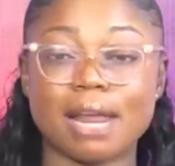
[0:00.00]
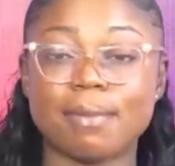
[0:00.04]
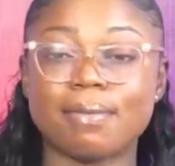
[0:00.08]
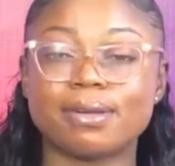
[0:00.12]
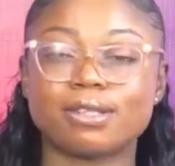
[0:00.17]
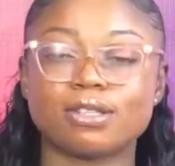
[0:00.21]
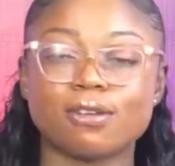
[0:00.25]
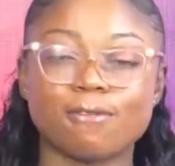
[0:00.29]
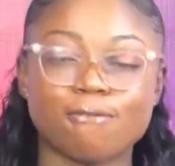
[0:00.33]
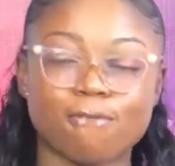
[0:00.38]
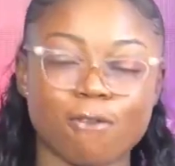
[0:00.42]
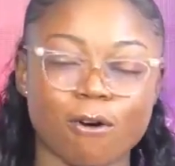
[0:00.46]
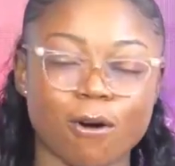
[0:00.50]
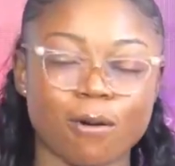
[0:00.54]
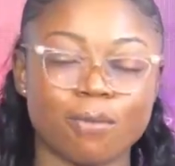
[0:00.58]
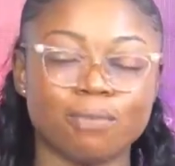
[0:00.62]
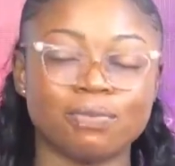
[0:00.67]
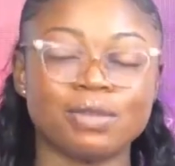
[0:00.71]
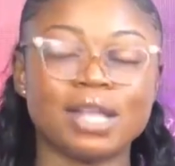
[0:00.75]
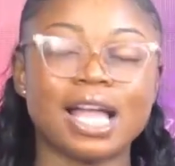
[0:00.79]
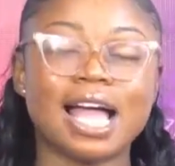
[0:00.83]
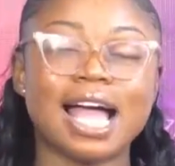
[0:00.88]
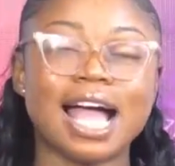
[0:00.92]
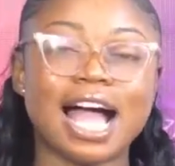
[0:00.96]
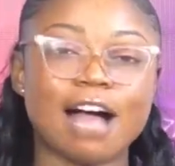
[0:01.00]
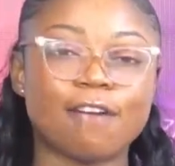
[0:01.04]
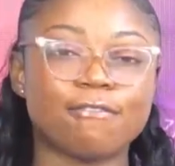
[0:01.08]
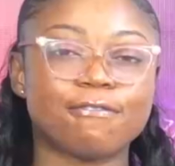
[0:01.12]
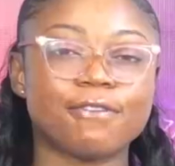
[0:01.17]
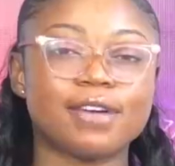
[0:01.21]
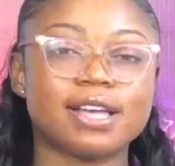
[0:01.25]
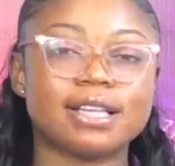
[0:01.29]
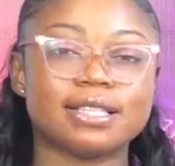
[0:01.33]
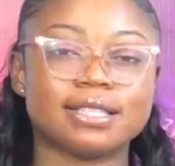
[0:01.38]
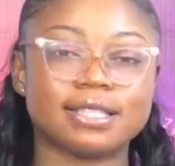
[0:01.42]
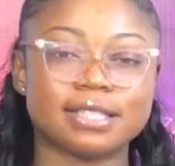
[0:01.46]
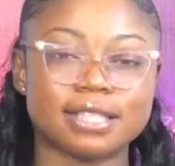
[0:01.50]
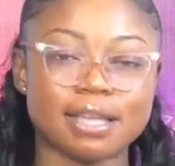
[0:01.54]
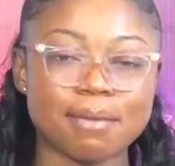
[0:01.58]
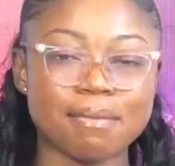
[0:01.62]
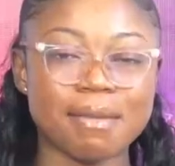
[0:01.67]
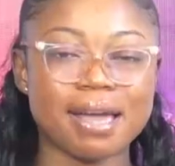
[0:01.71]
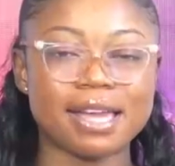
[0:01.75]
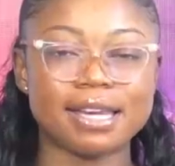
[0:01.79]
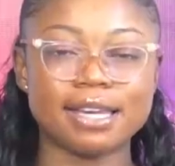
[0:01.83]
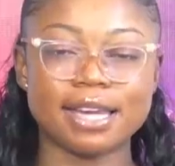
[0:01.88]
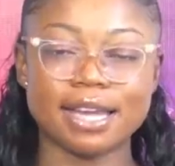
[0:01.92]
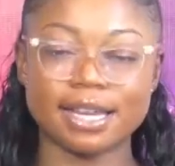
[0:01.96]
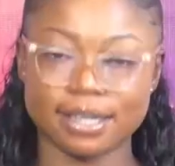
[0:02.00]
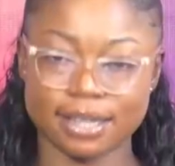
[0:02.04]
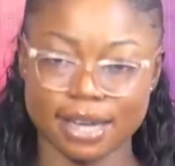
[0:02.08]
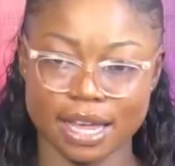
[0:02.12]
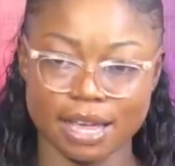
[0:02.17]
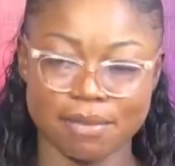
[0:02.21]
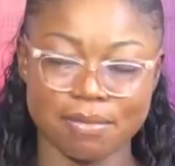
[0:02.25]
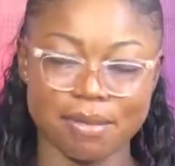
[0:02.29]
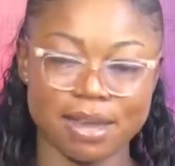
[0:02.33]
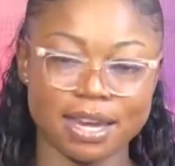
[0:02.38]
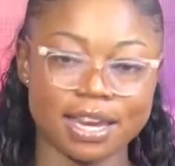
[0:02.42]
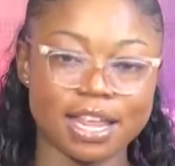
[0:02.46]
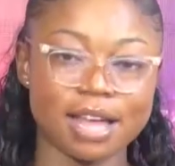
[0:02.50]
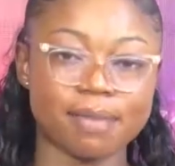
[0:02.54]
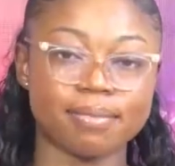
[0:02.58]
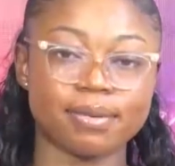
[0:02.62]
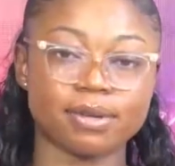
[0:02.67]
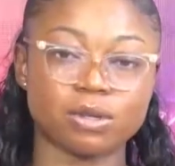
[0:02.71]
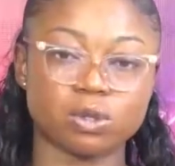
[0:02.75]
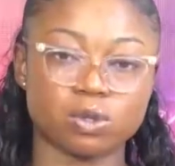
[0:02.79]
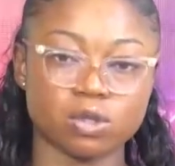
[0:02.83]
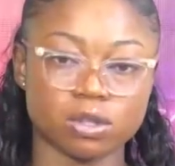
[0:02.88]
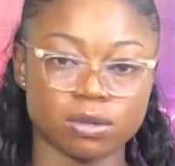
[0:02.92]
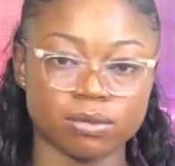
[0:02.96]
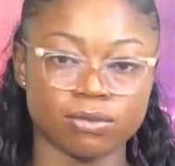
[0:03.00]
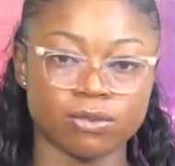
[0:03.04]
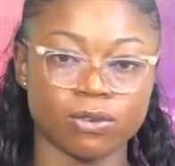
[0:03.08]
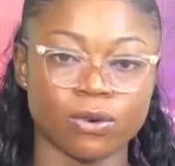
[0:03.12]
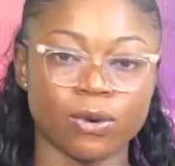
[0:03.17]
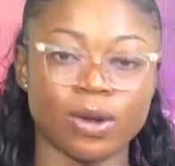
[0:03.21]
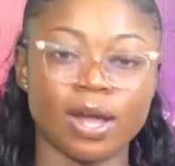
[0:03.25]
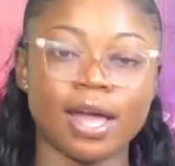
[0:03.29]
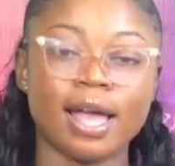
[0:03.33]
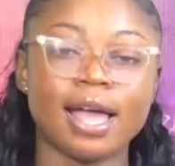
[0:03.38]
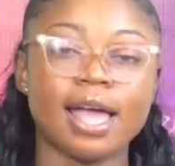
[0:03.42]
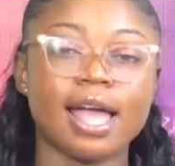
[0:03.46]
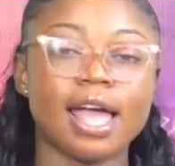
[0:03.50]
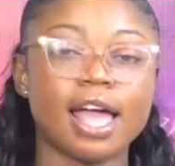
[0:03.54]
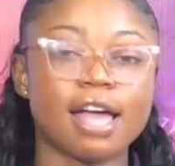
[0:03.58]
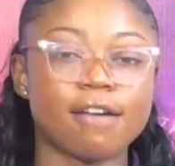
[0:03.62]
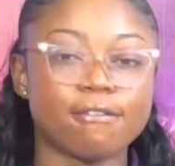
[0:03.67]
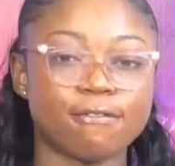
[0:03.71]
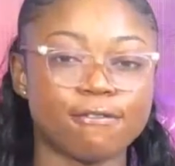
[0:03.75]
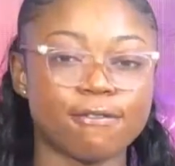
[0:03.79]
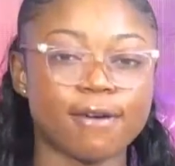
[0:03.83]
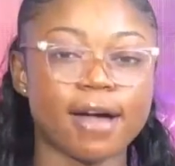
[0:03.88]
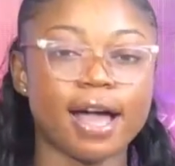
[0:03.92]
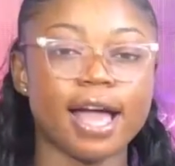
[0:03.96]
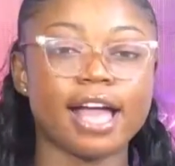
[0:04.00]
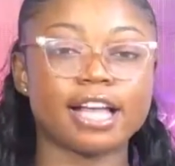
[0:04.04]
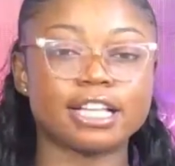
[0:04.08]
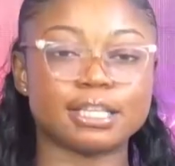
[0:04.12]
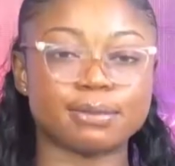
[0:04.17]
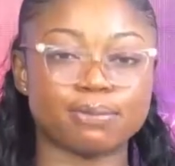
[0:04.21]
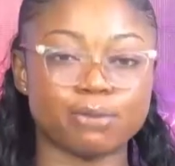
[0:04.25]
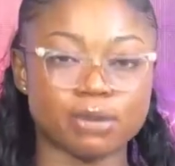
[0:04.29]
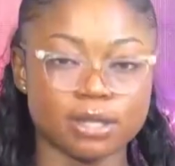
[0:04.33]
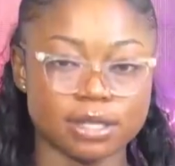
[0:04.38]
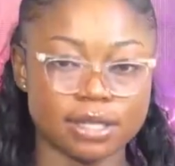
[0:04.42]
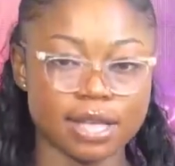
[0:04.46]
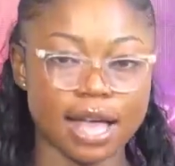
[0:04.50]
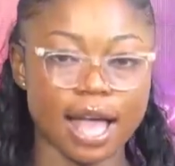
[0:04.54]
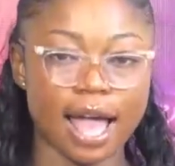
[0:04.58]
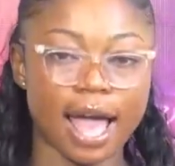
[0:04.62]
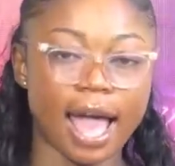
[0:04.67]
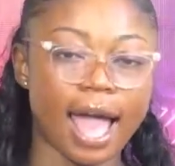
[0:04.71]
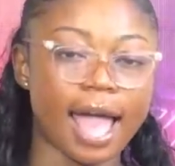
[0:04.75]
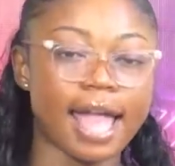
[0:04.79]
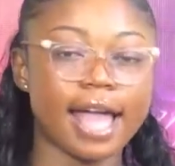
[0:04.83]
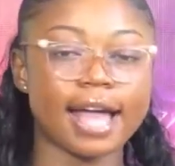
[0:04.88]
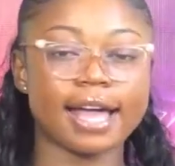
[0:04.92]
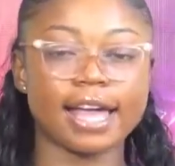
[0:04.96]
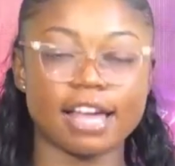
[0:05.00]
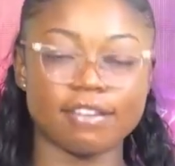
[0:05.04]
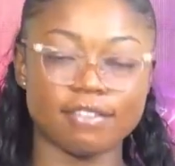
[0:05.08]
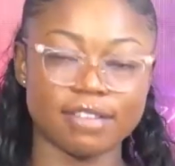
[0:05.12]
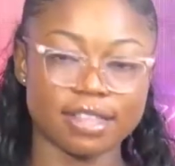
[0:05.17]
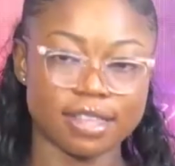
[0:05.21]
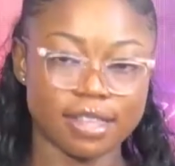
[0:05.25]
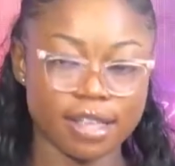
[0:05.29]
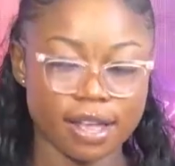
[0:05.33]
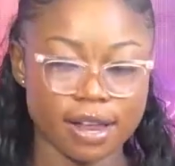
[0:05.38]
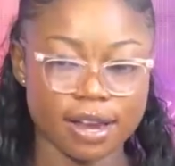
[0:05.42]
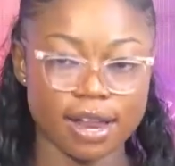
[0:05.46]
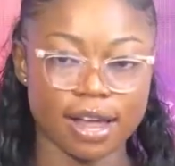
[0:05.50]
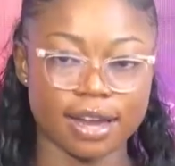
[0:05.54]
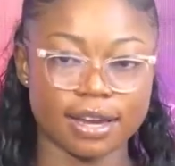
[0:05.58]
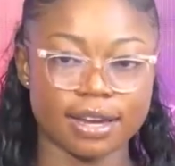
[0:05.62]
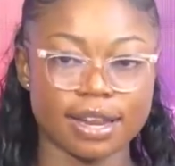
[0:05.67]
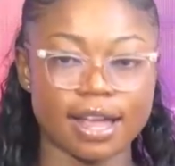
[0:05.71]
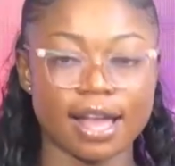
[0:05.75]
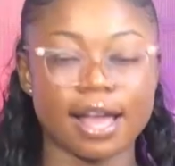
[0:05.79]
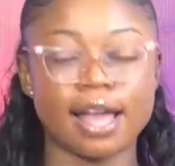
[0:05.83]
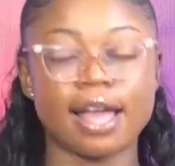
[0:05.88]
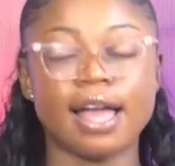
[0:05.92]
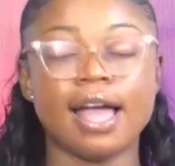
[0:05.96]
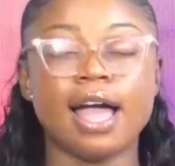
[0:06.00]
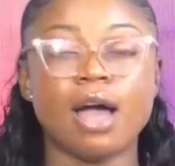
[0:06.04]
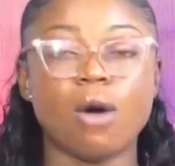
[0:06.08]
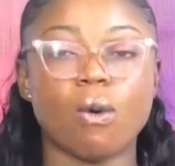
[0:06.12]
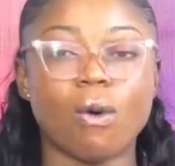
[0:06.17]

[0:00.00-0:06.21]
The better form, I find some and net day, media person will ever expose. I hear Kevin Taylor, dear.